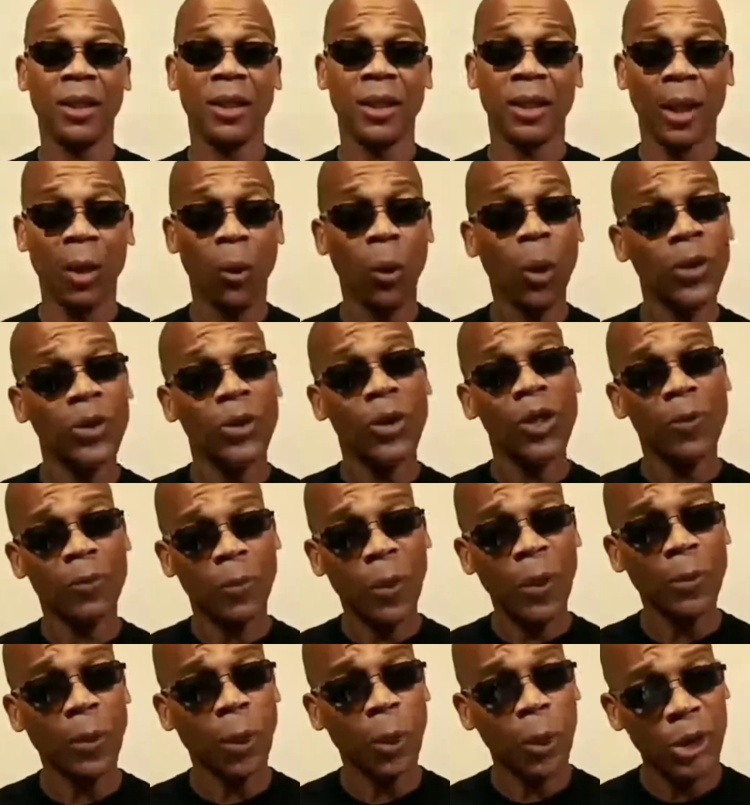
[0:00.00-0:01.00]
And what these
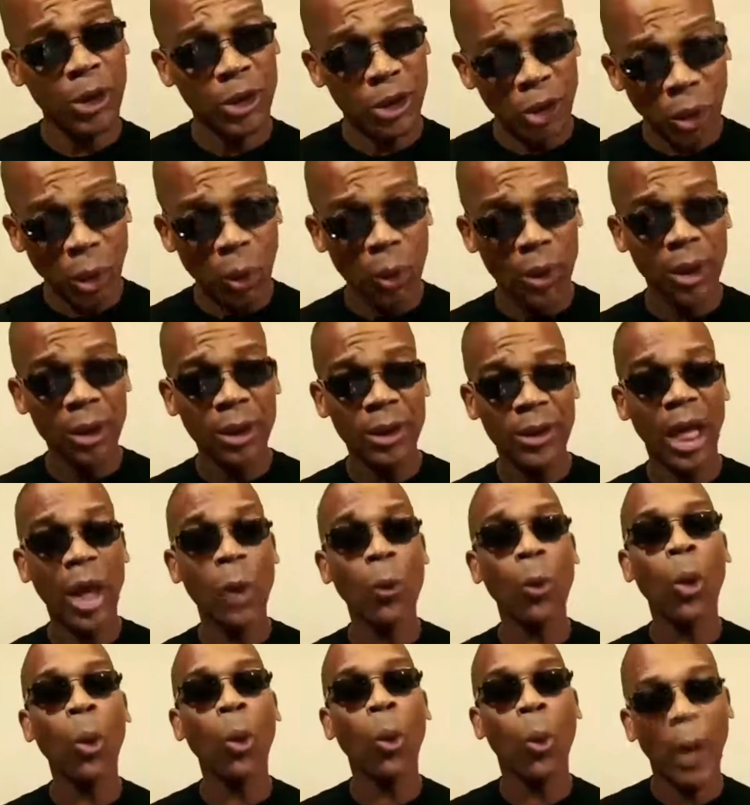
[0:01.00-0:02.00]
people were doing, they
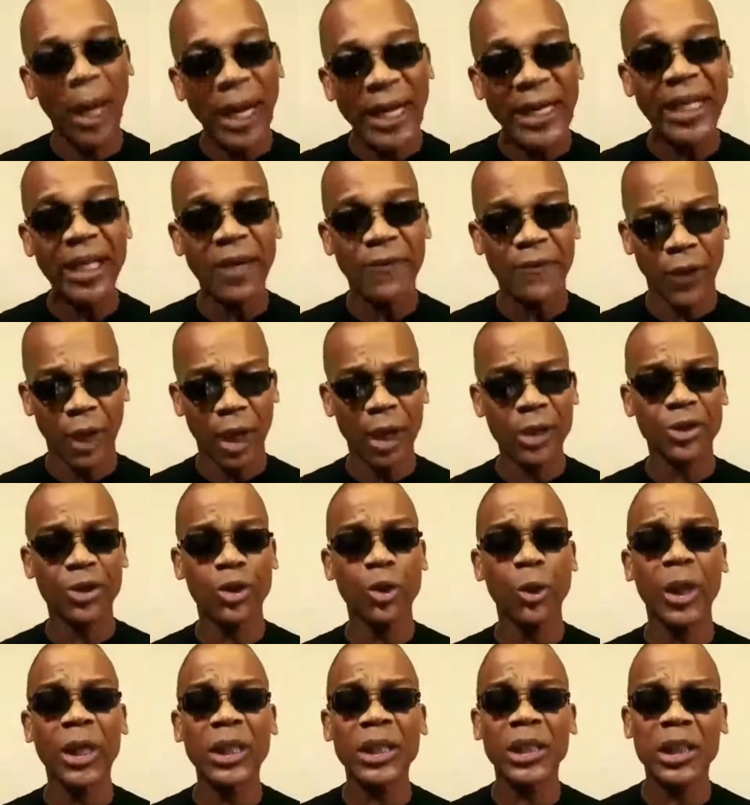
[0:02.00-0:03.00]
were waiting for us
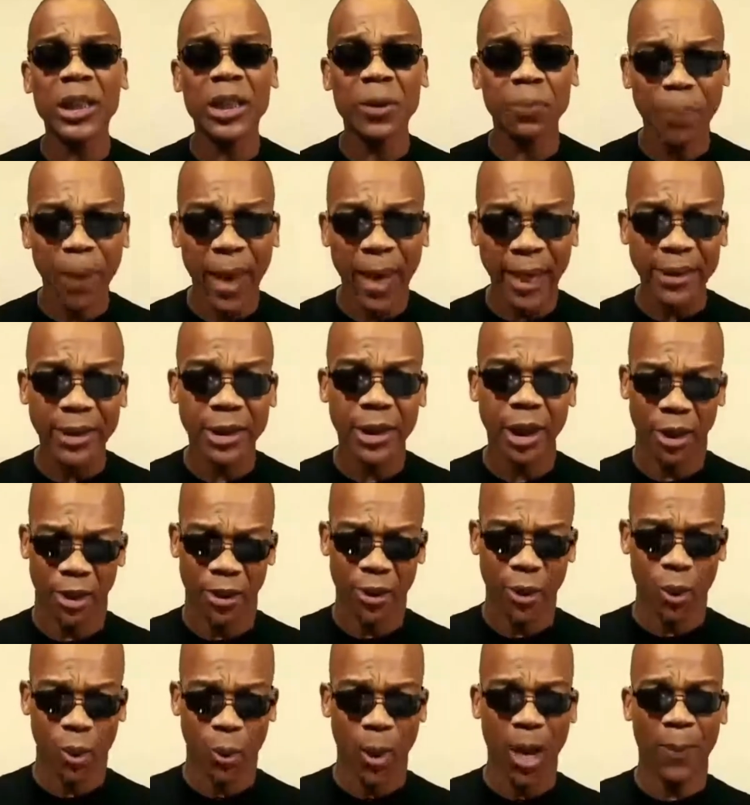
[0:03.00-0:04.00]
to inspect
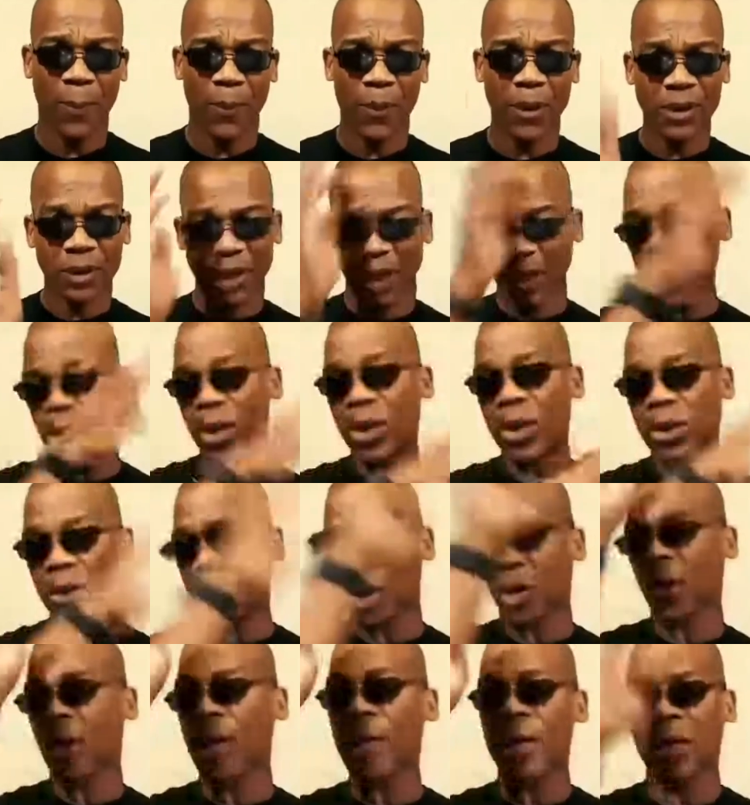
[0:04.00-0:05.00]
their weapons. And here's the
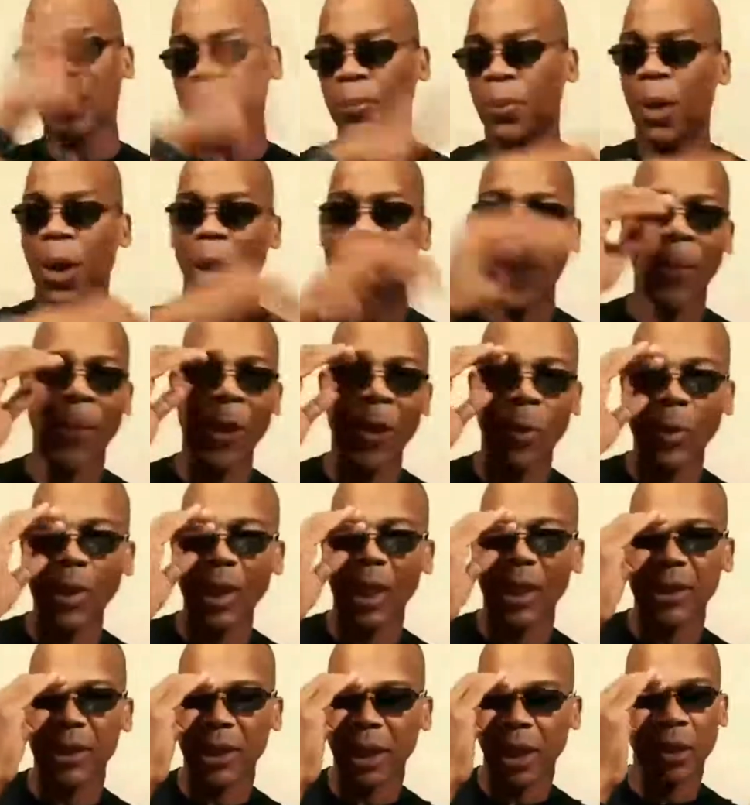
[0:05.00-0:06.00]
crazy part. I think we
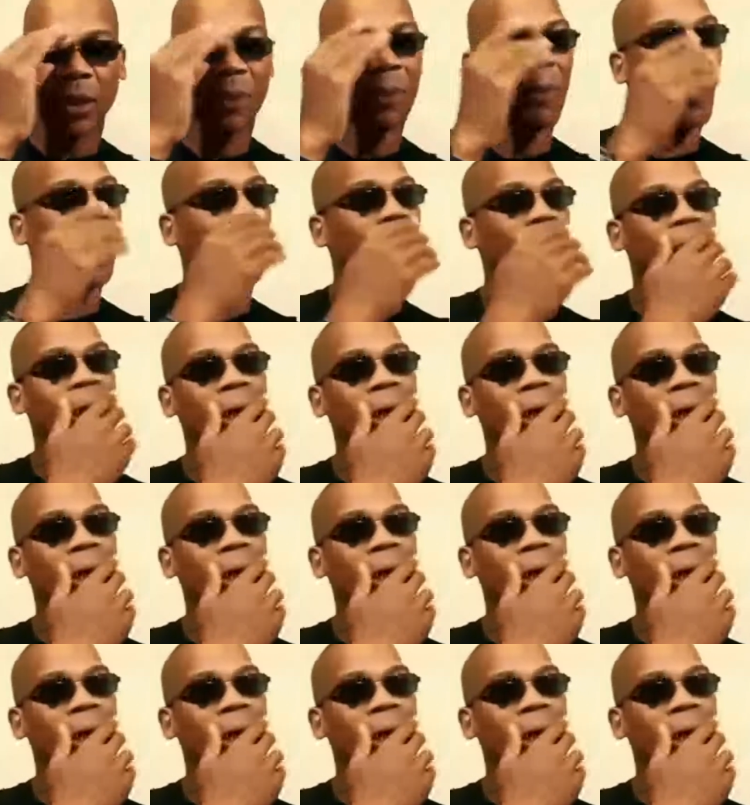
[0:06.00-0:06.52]
had done about